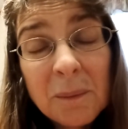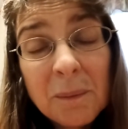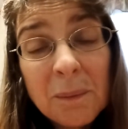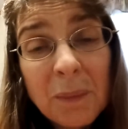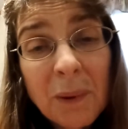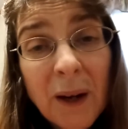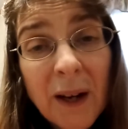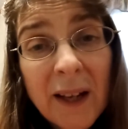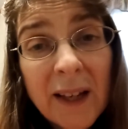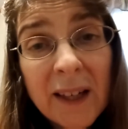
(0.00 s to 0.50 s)

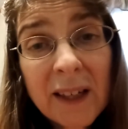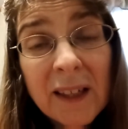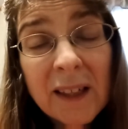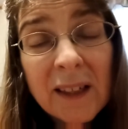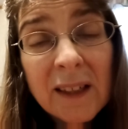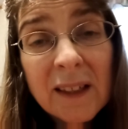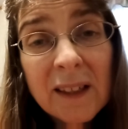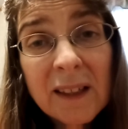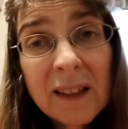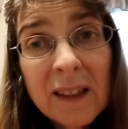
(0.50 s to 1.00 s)
But
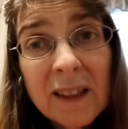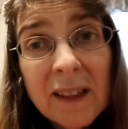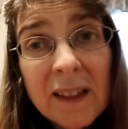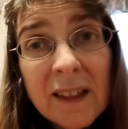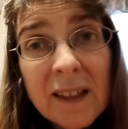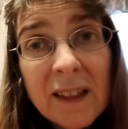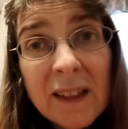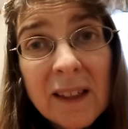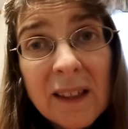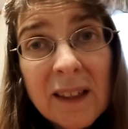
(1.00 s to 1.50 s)

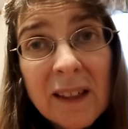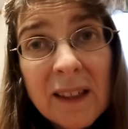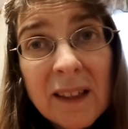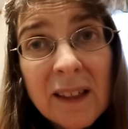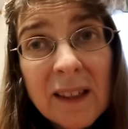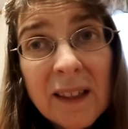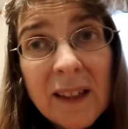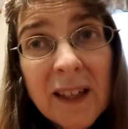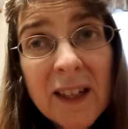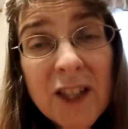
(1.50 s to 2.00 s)

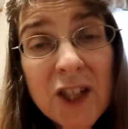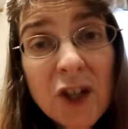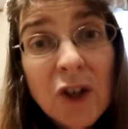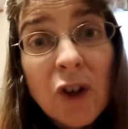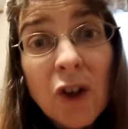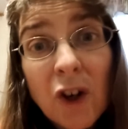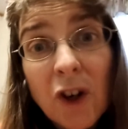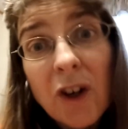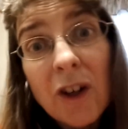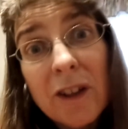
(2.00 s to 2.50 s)
it still
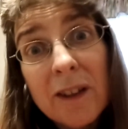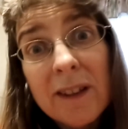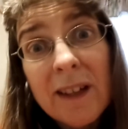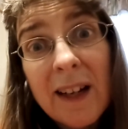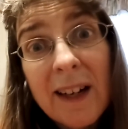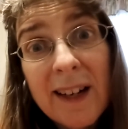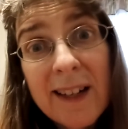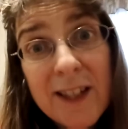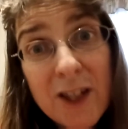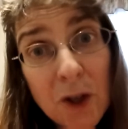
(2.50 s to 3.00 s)
hurt,
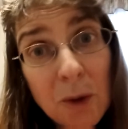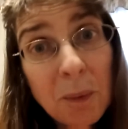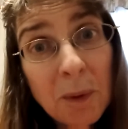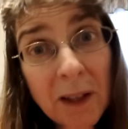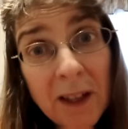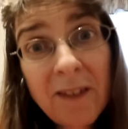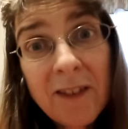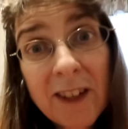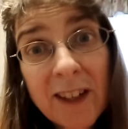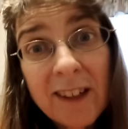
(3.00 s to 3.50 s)
and I still
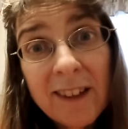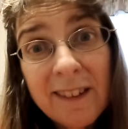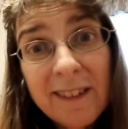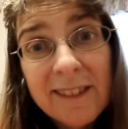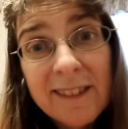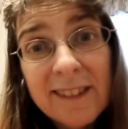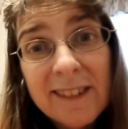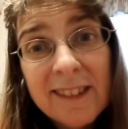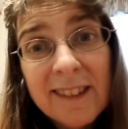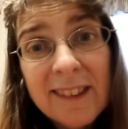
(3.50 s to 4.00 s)
believed it.
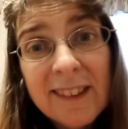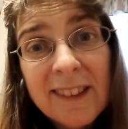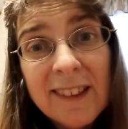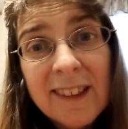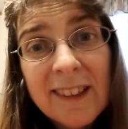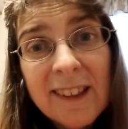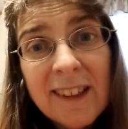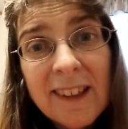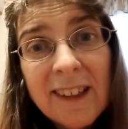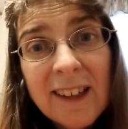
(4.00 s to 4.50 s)

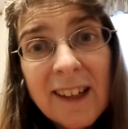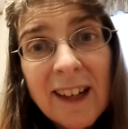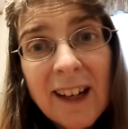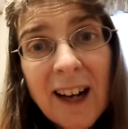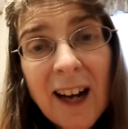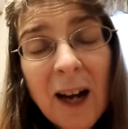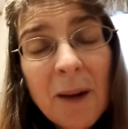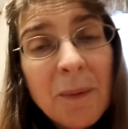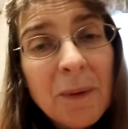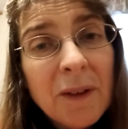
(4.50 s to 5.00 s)

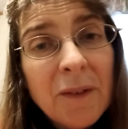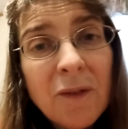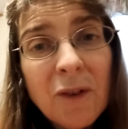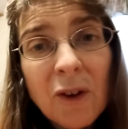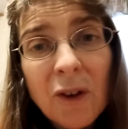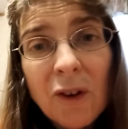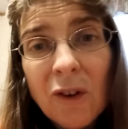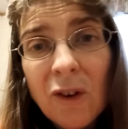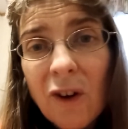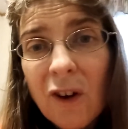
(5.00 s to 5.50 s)
I believed for
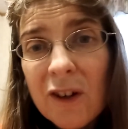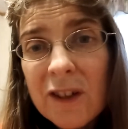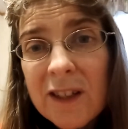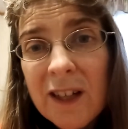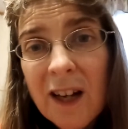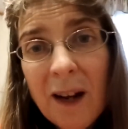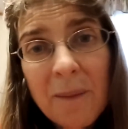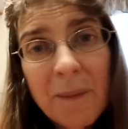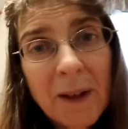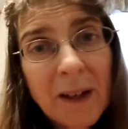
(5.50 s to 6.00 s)
a long
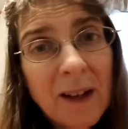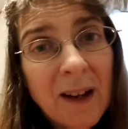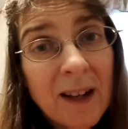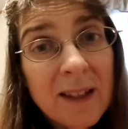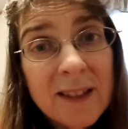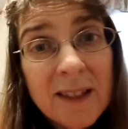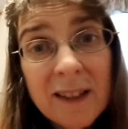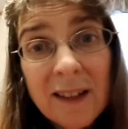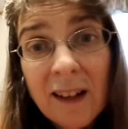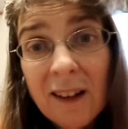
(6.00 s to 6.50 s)
time that God
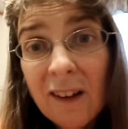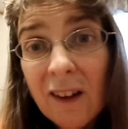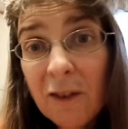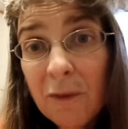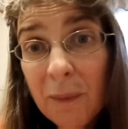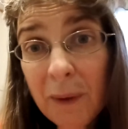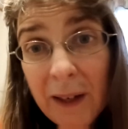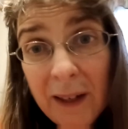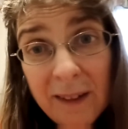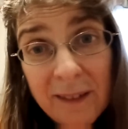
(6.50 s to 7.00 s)
did not
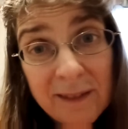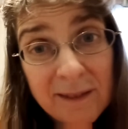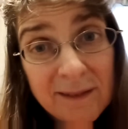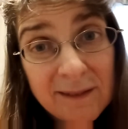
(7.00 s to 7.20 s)
love me.